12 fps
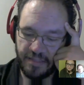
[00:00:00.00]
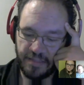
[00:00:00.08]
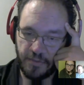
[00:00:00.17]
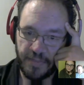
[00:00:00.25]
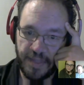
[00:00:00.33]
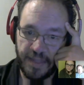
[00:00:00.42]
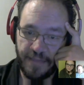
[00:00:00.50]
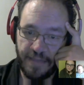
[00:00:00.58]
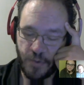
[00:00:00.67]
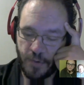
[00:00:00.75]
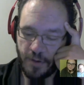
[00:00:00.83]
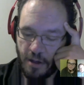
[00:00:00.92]
so they gave
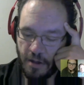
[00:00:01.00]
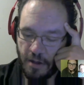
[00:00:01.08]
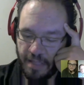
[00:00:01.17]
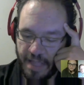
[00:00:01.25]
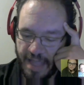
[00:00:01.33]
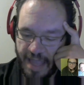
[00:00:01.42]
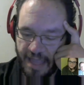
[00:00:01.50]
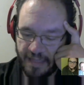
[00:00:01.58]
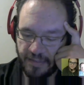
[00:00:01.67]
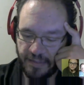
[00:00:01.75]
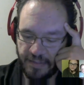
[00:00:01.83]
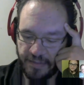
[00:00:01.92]
you a call,
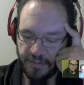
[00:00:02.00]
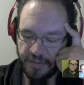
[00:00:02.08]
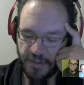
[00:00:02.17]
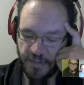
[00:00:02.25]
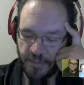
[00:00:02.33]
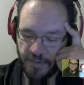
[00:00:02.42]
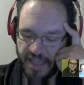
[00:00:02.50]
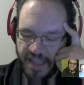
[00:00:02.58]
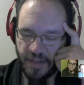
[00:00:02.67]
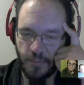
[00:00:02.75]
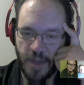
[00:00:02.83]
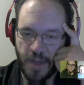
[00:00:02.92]
and you were
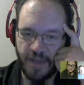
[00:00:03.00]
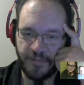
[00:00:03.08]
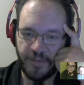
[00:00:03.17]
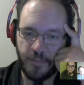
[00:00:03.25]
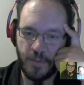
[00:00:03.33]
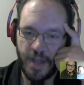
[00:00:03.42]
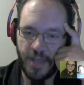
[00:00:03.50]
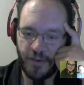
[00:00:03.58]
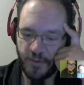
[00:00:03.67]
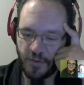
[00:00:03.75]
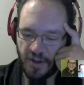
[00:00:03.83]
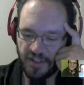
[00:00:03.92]
like, why are
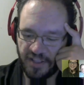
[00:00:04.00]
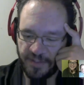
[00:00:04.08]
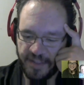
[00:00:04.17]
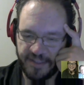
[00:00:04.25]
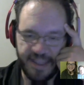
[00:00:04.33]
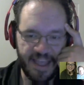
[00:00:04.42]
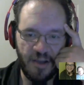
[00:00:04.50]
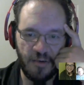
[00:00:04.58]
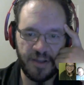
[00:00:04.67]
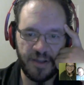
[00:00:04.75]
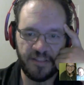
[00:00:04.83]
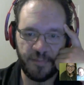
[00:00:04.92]
you calling me
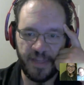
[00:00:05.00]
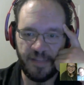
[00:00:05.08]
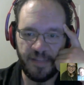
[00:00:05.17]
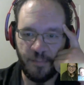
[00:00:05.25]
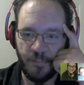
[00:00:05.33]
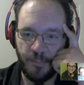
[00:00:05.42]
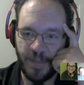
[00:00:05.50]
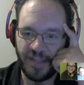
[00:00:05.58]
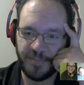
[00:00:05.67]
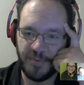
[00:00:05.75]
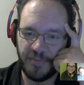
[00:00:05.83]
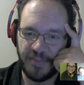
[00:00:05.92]
now? It's been
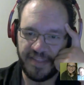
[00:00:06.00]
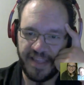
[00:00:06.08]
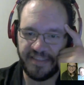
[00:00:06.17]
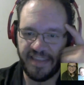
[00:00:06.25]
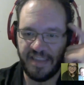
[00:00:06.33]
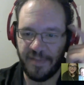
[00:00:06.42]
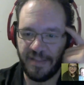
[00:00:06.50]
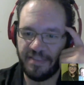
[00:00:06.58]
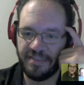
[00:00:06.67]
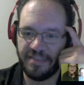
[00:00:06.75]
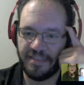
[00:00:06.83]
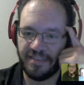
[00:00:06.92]
much more than 18 months. And...